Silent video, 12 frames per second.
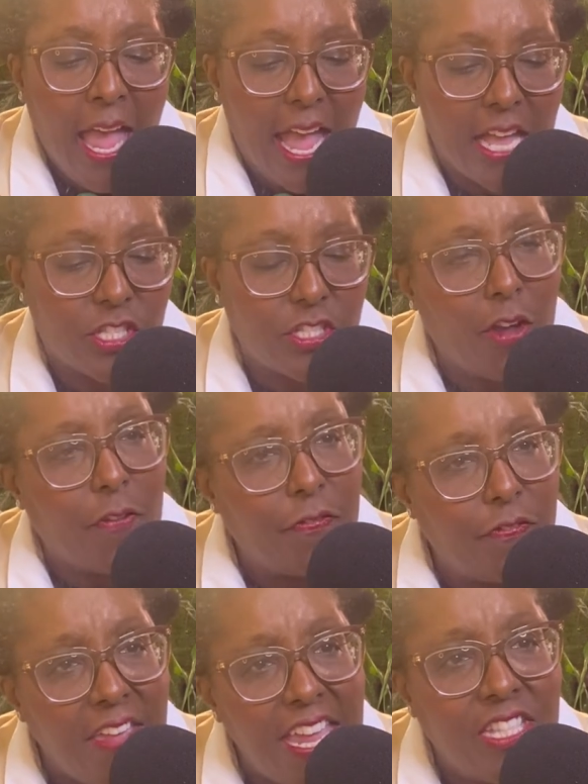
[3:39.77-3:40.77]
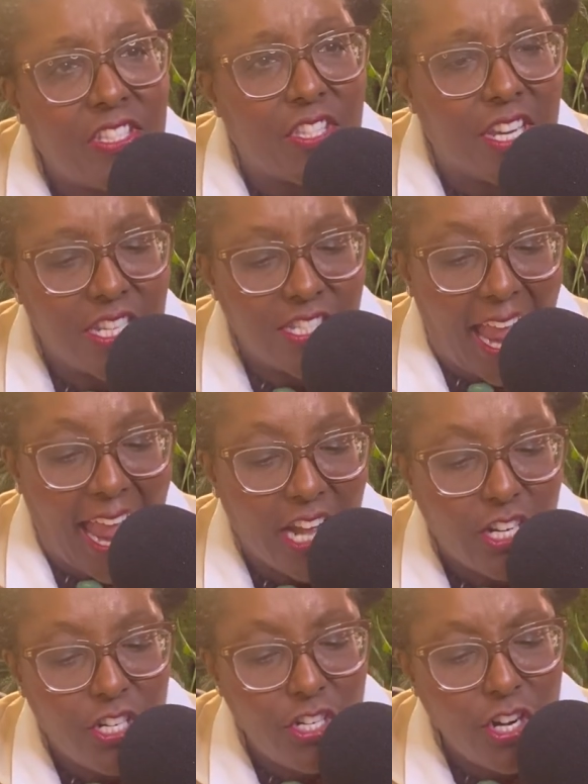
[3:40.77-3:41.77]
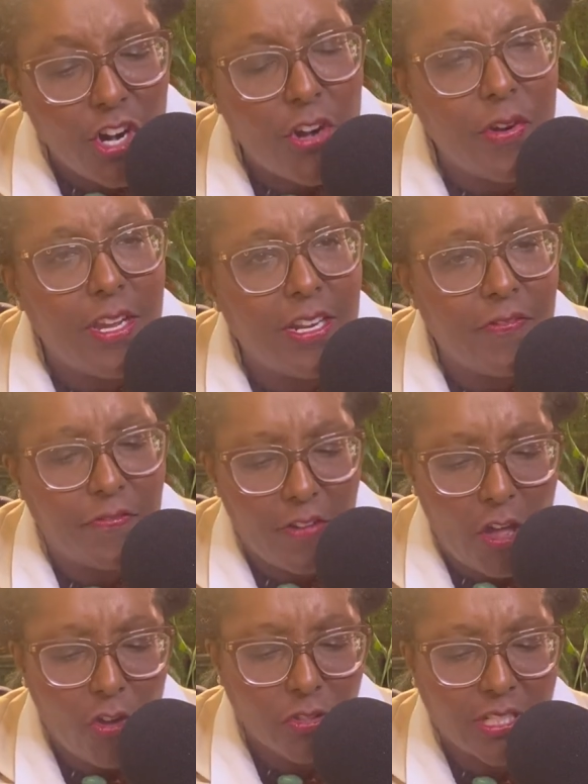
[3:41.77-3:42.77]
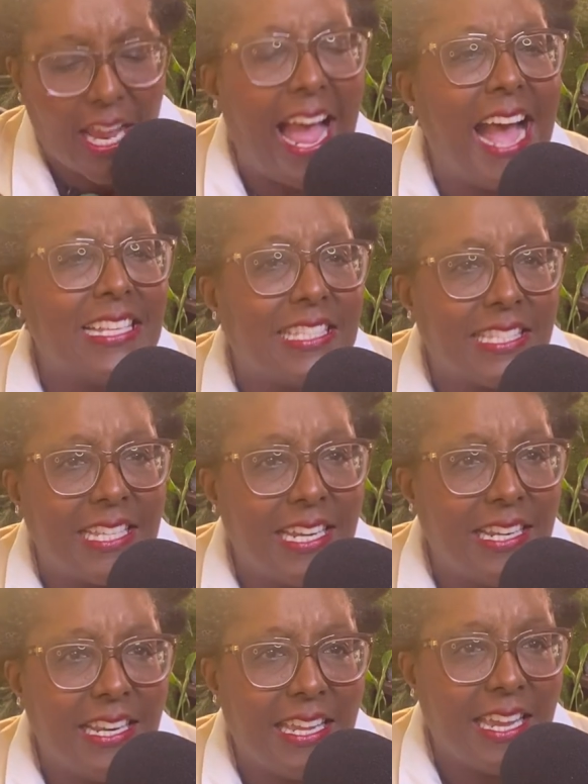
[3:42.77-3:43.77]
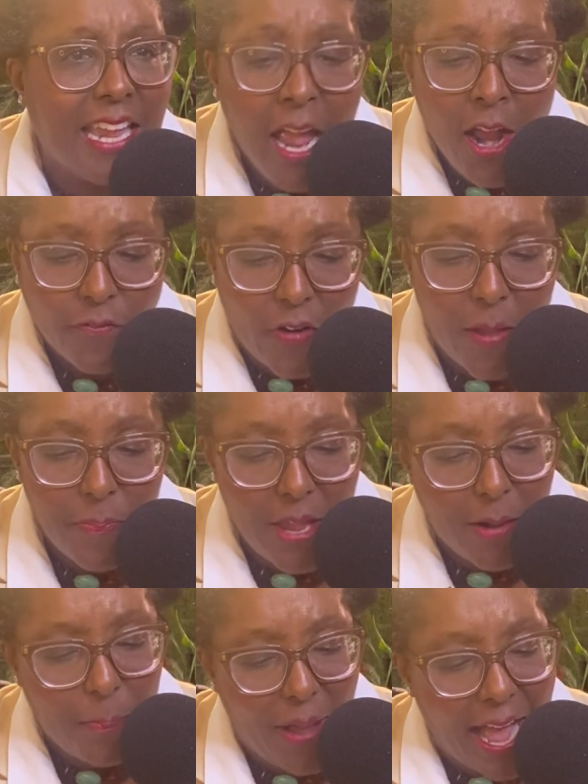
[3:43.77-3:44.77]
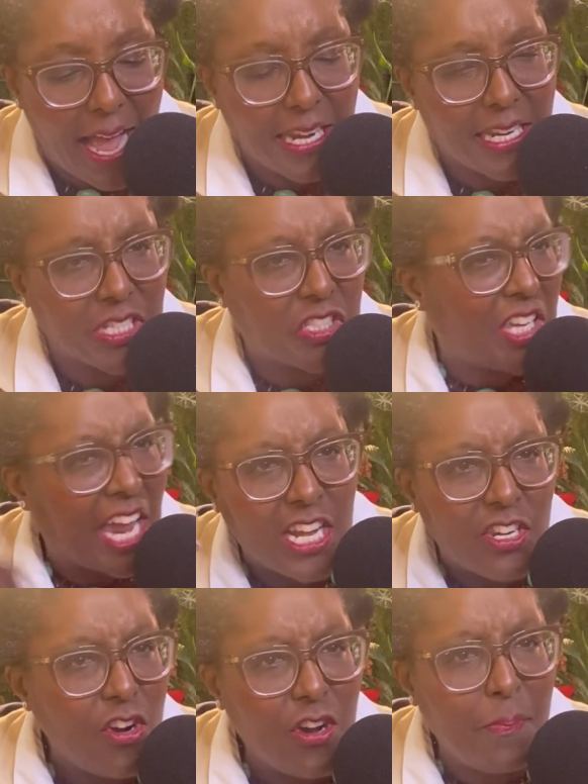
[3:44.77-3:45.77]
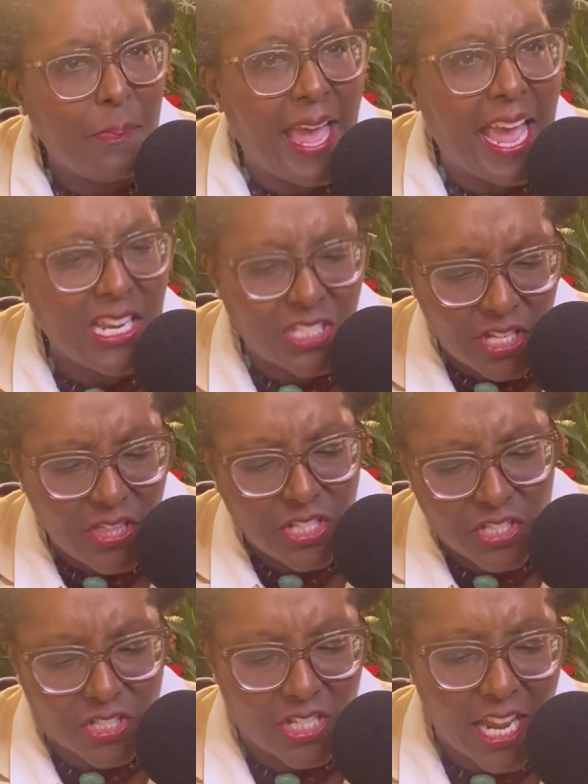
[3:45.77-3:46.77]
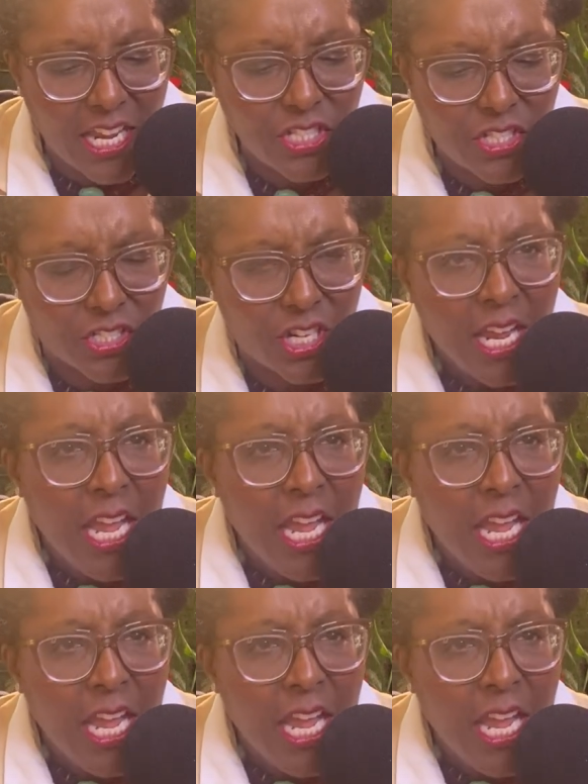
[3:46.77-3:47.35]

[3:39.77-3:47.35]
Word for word: And so feces and urine flowed constantly from their bodies. Can you imagine the stench?